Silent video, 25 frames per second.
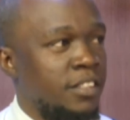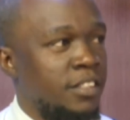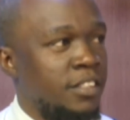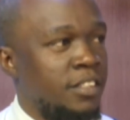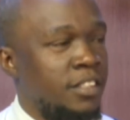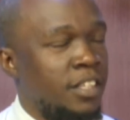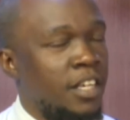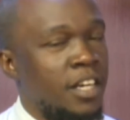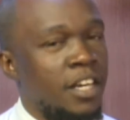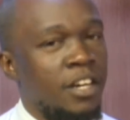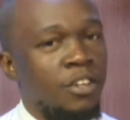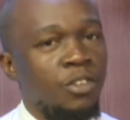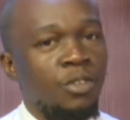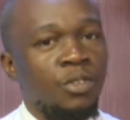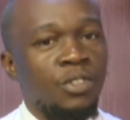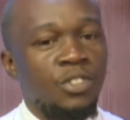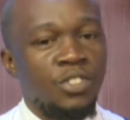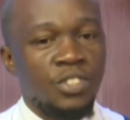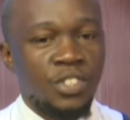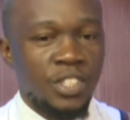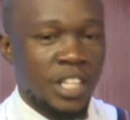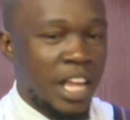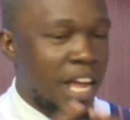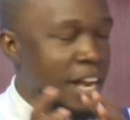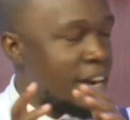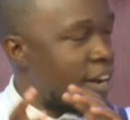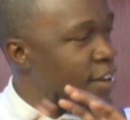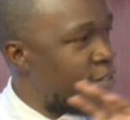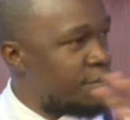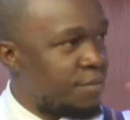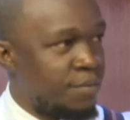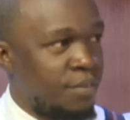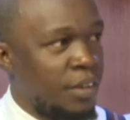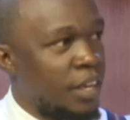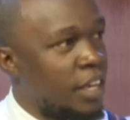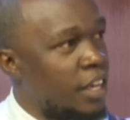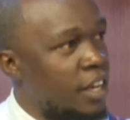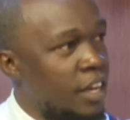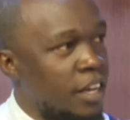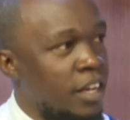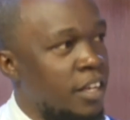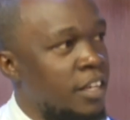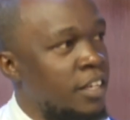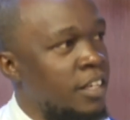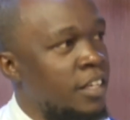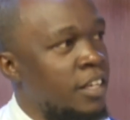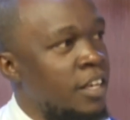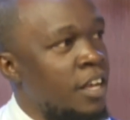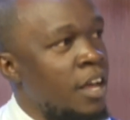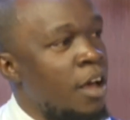Yeah, you just had a figure.
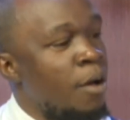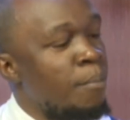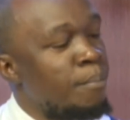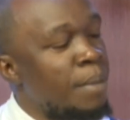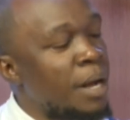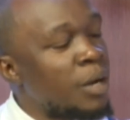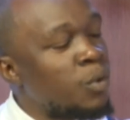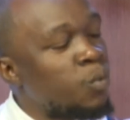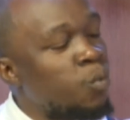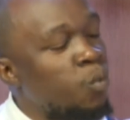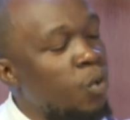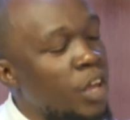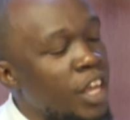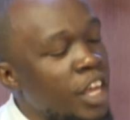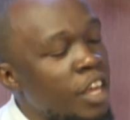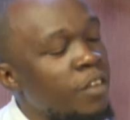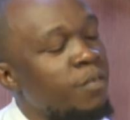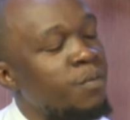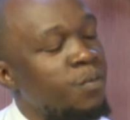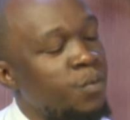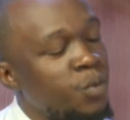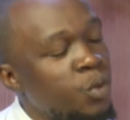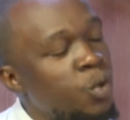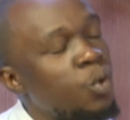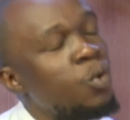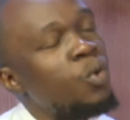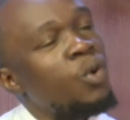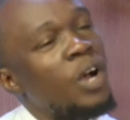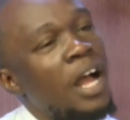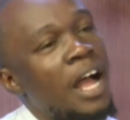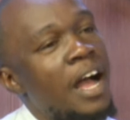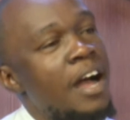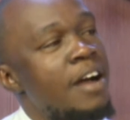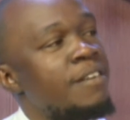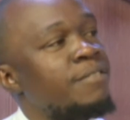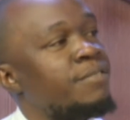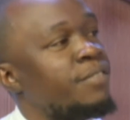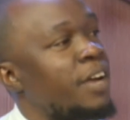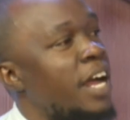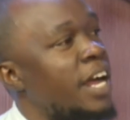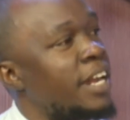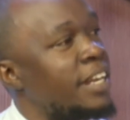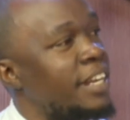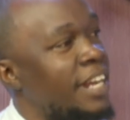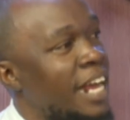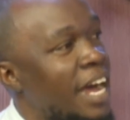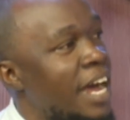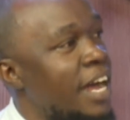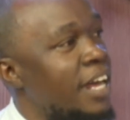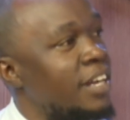But if you have a
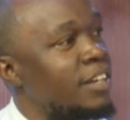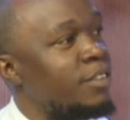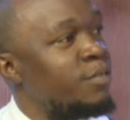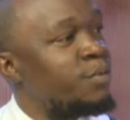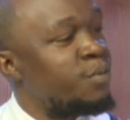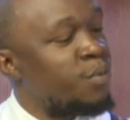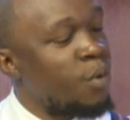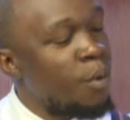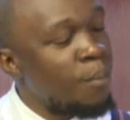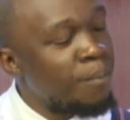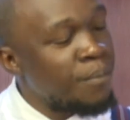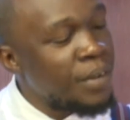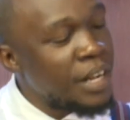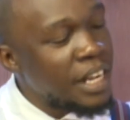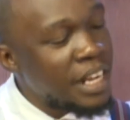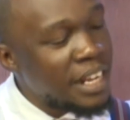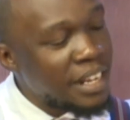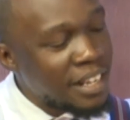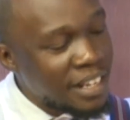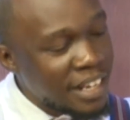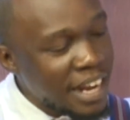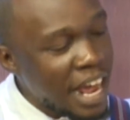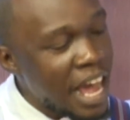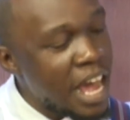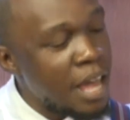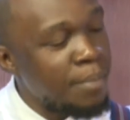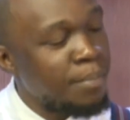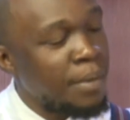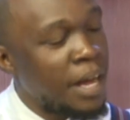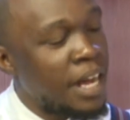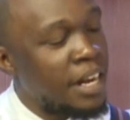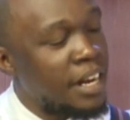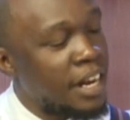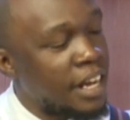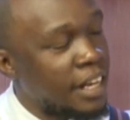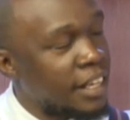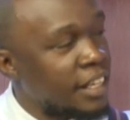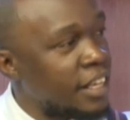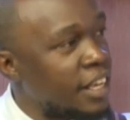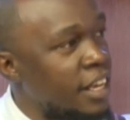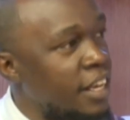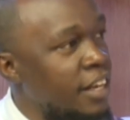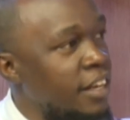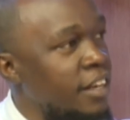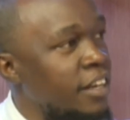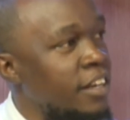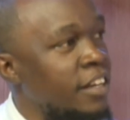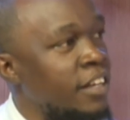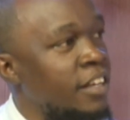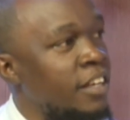dad from time and
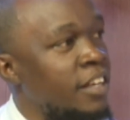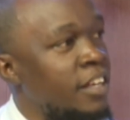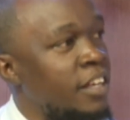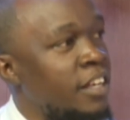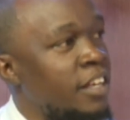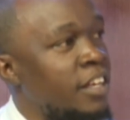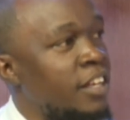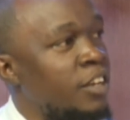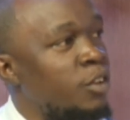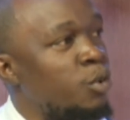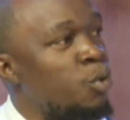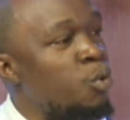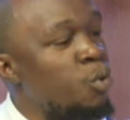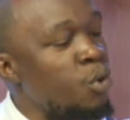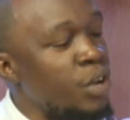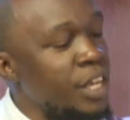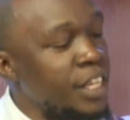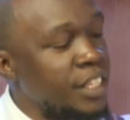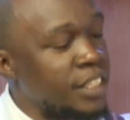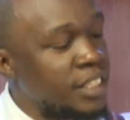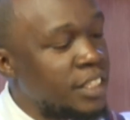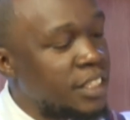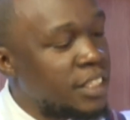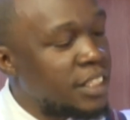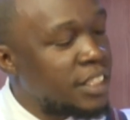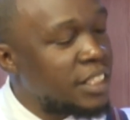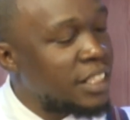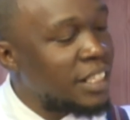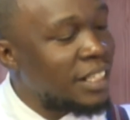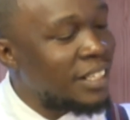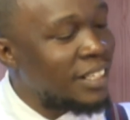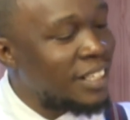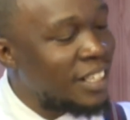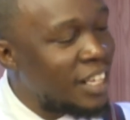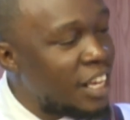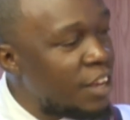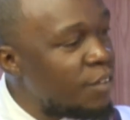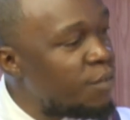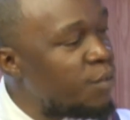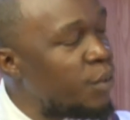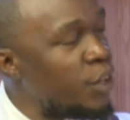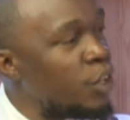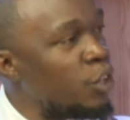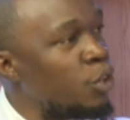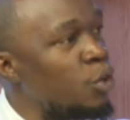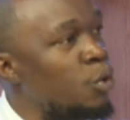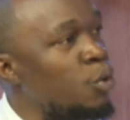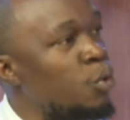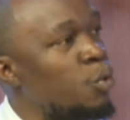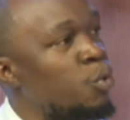again, who is giving
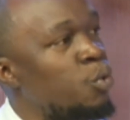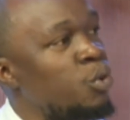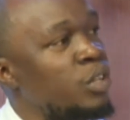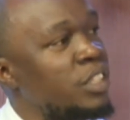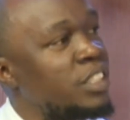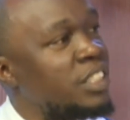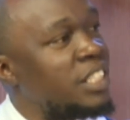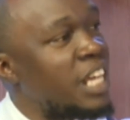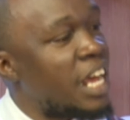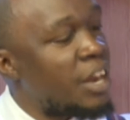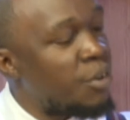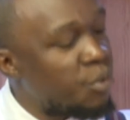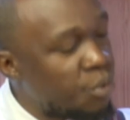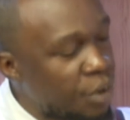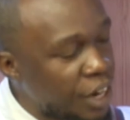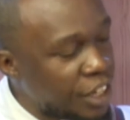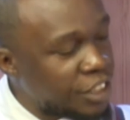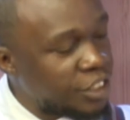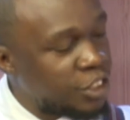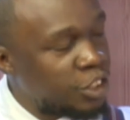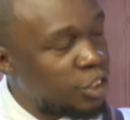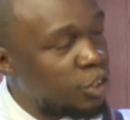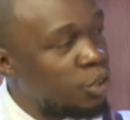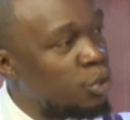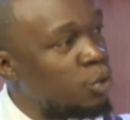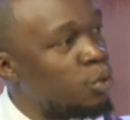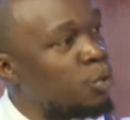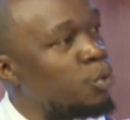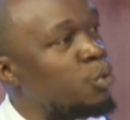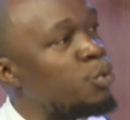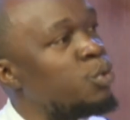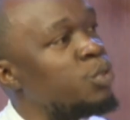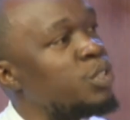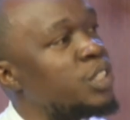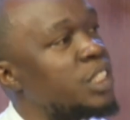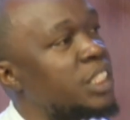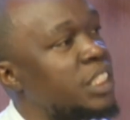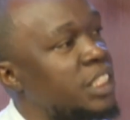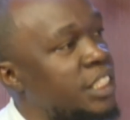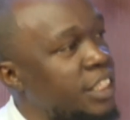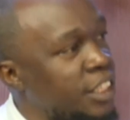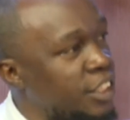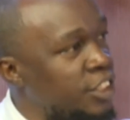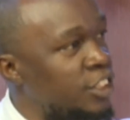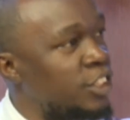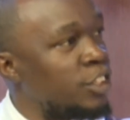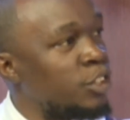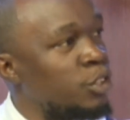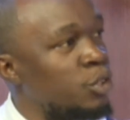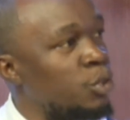you, who is directing you, who's
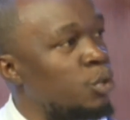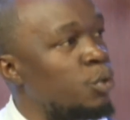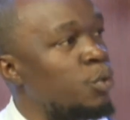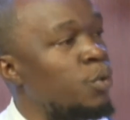teaching you,